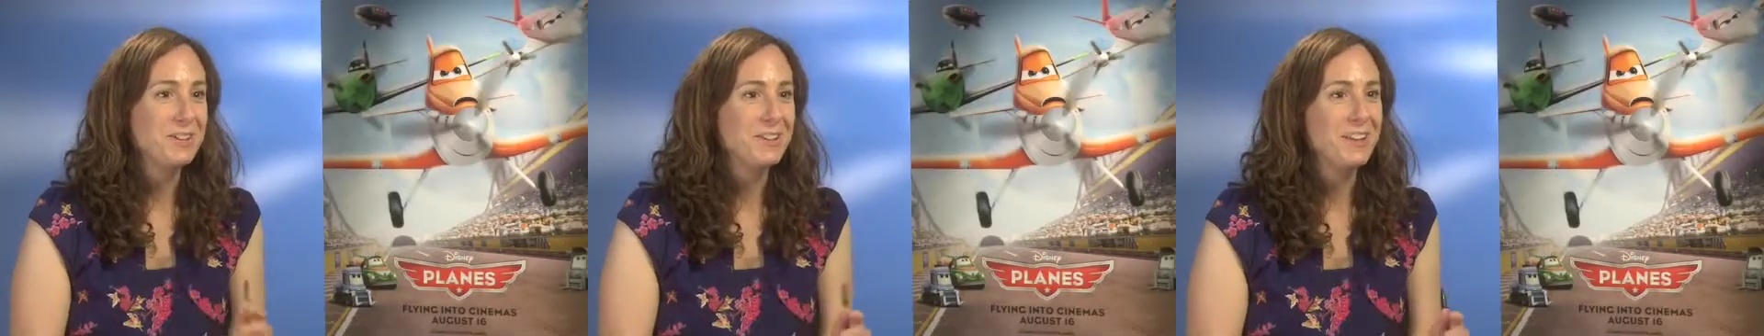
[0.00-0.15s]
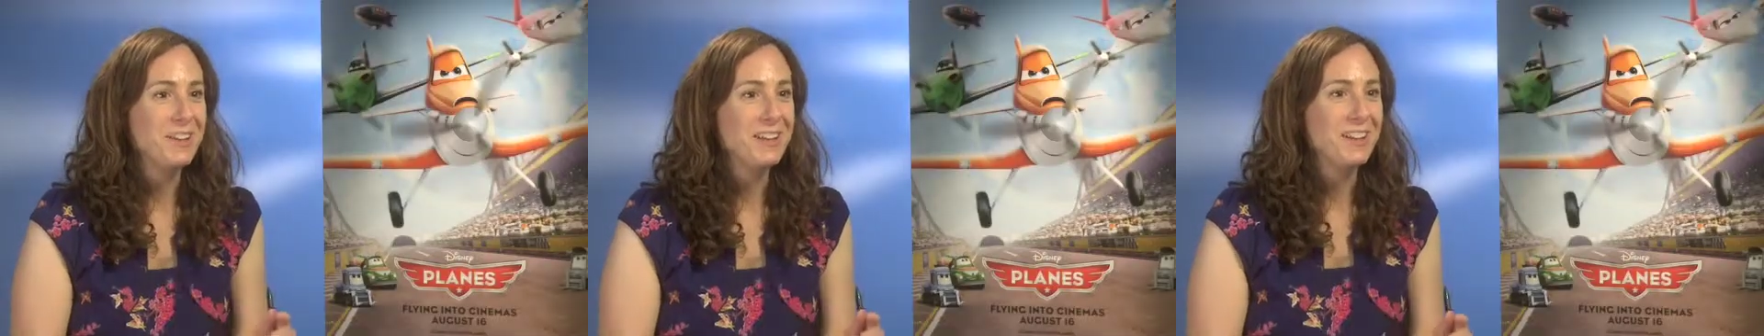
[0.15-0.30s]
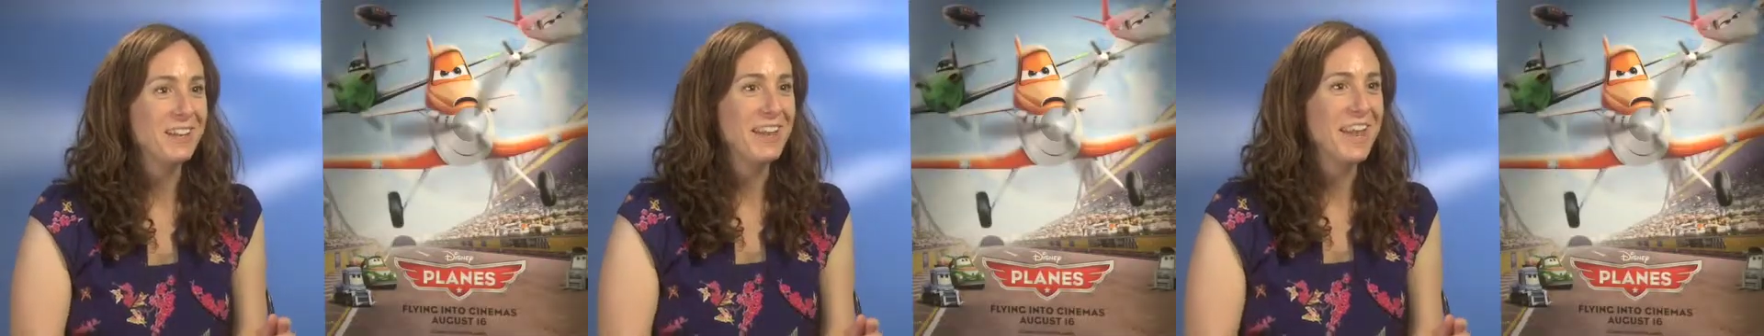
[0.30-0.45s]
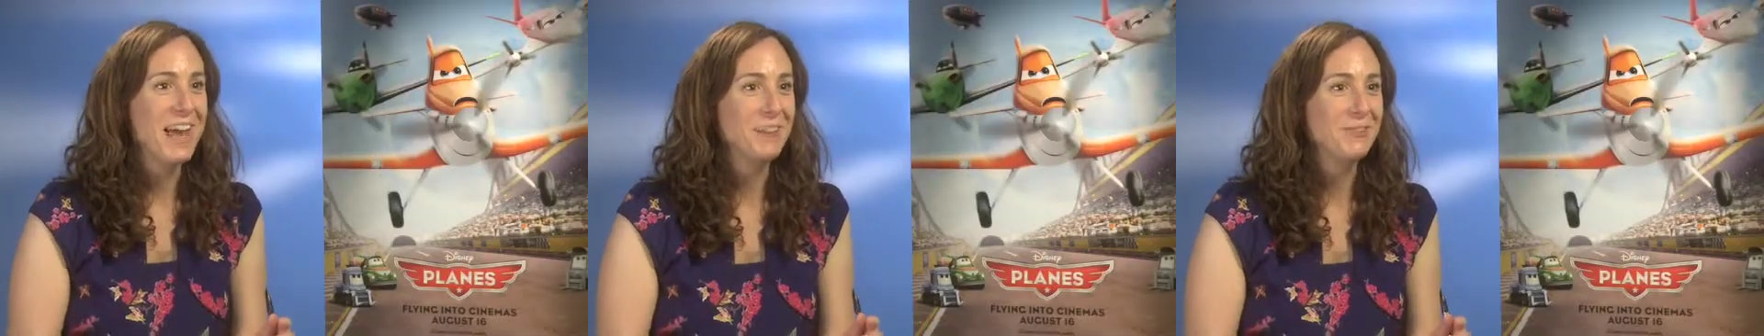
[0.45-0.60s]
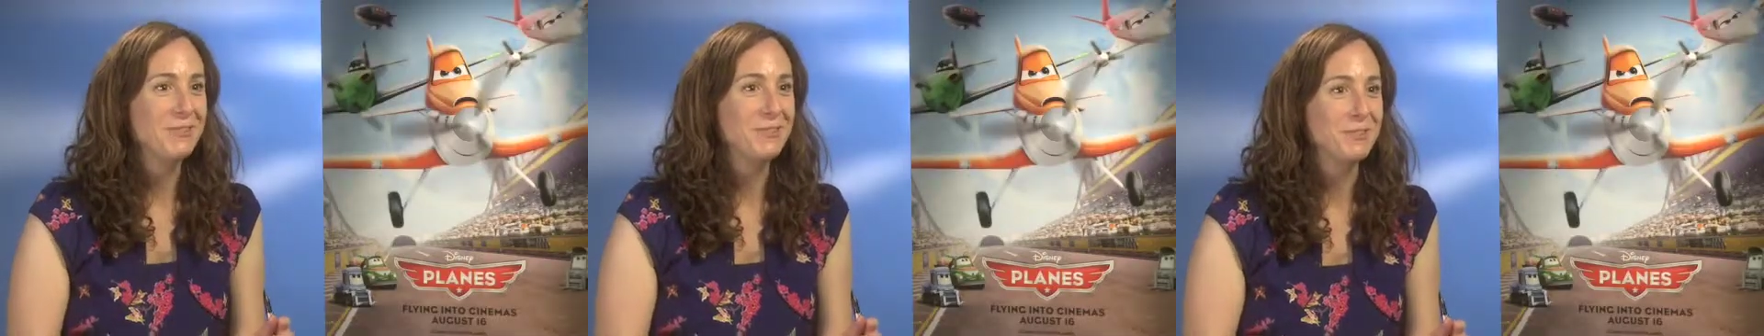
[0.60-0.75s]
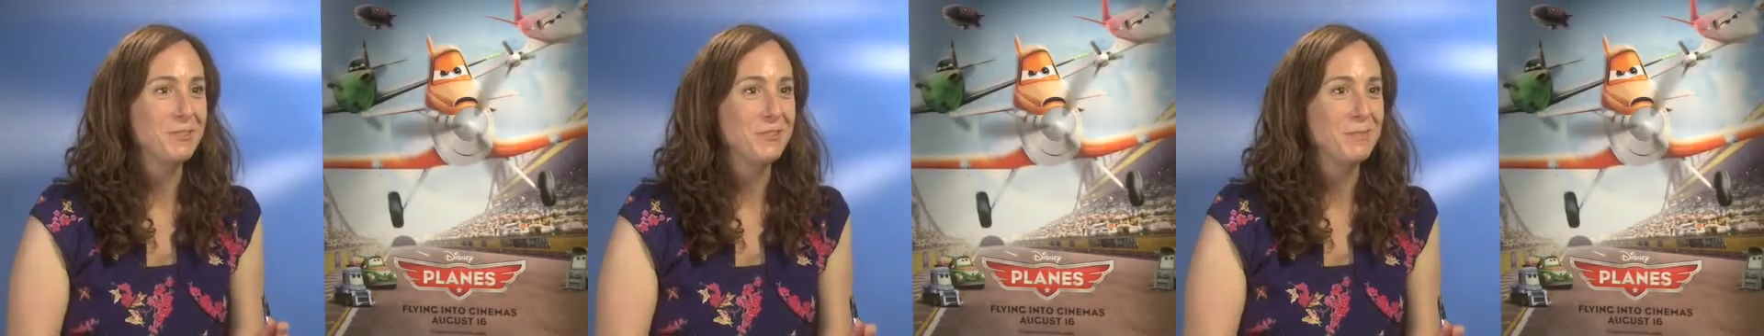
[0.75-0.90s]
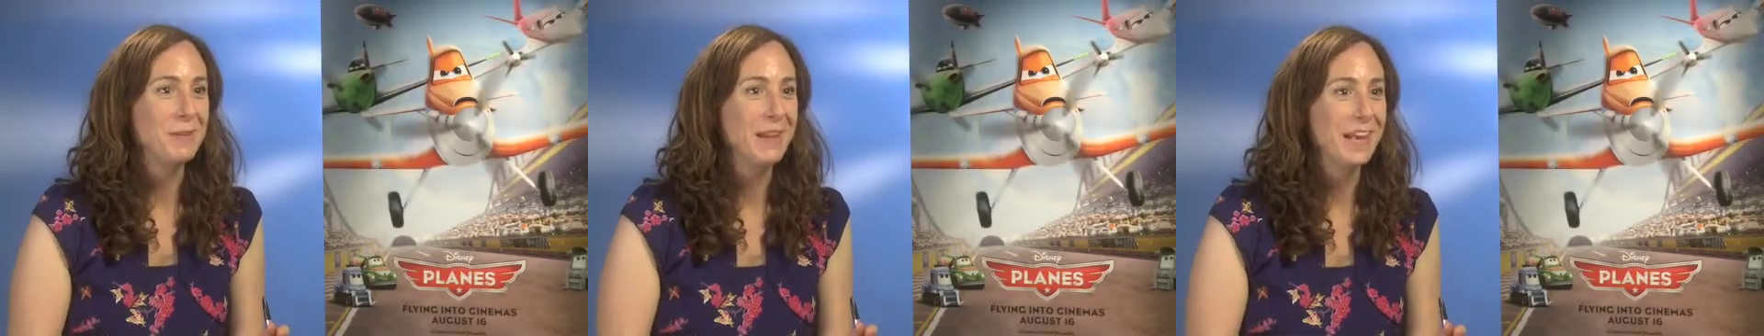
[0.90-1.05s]
turned left
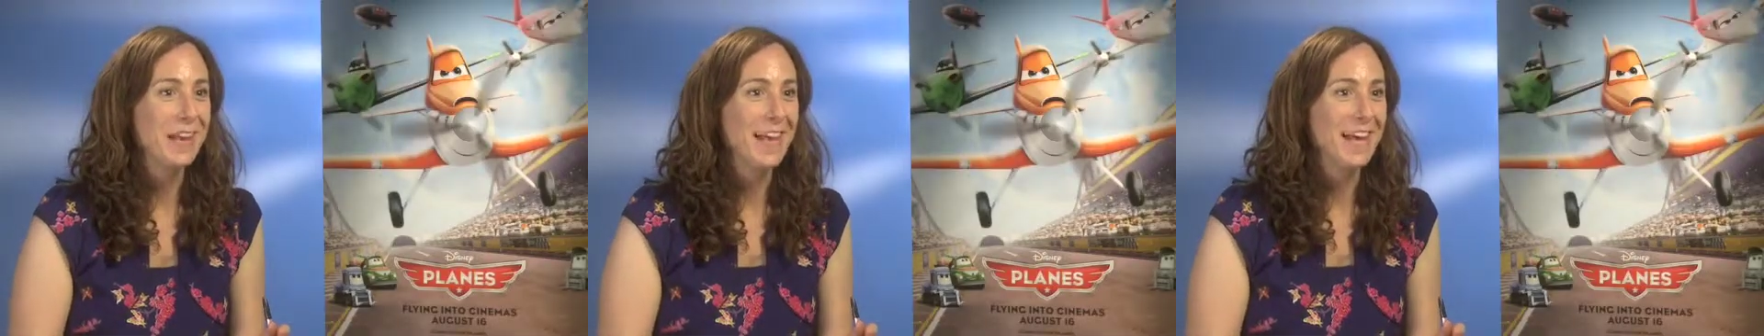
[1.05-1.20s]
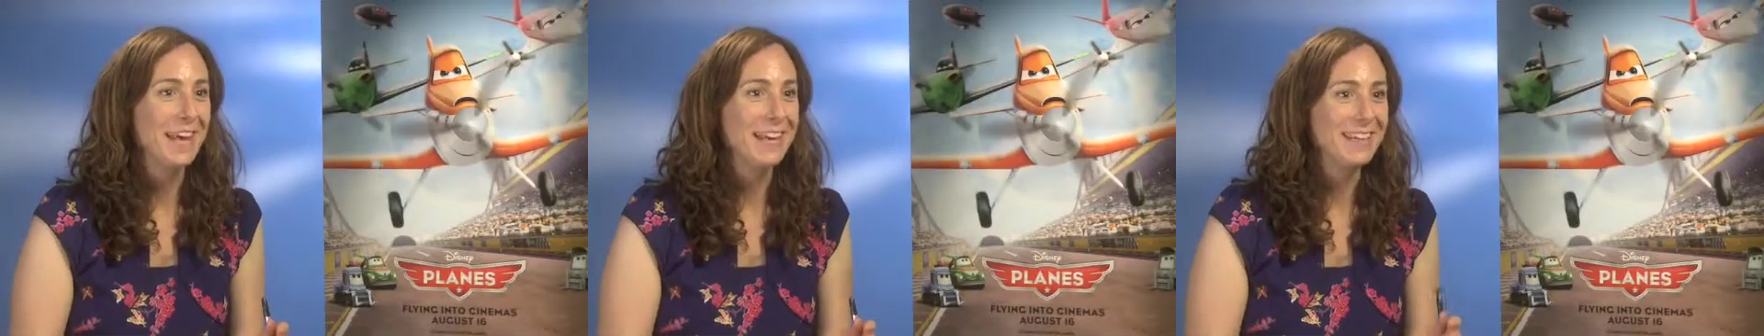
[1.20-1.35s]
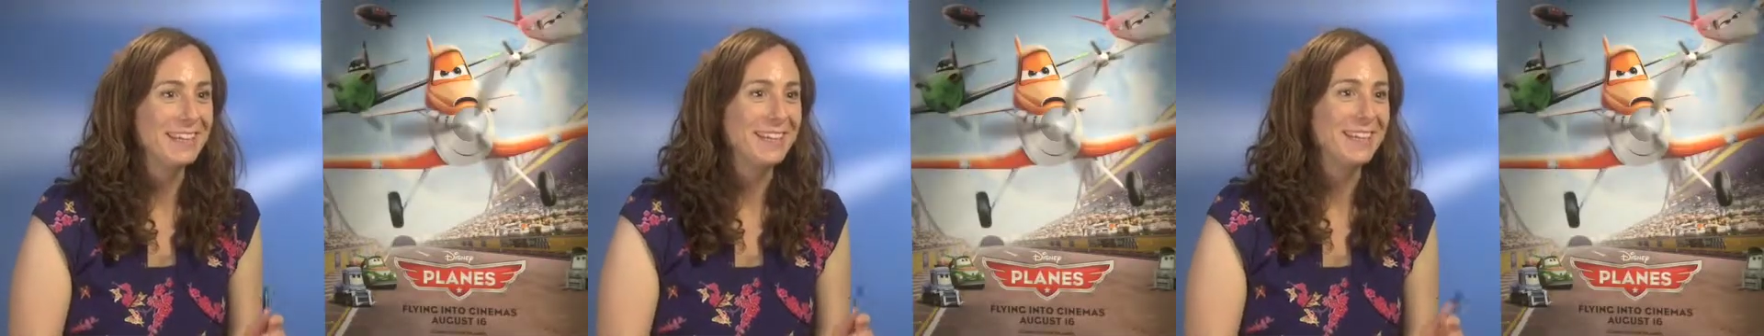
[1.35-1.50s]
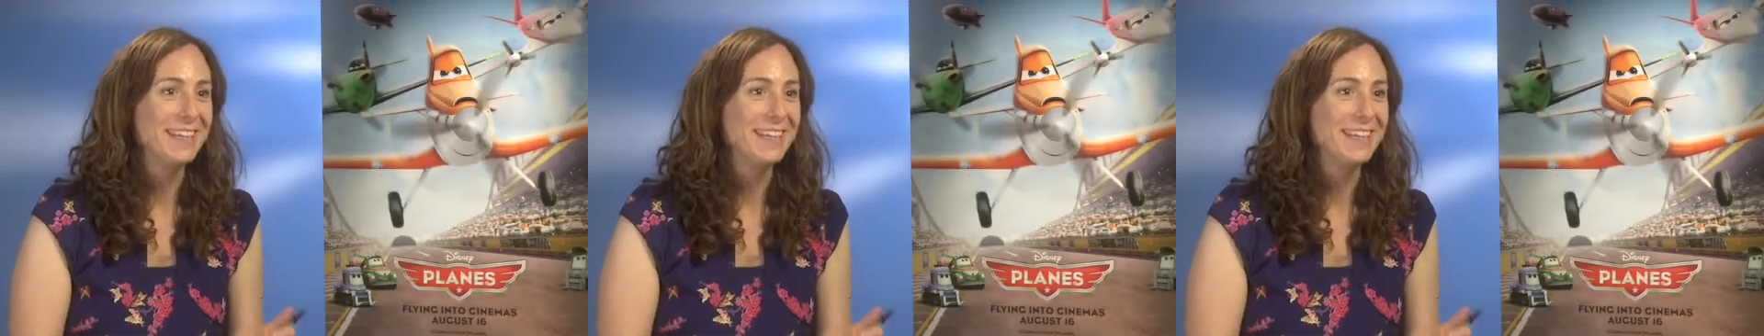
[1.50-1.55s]
on a plane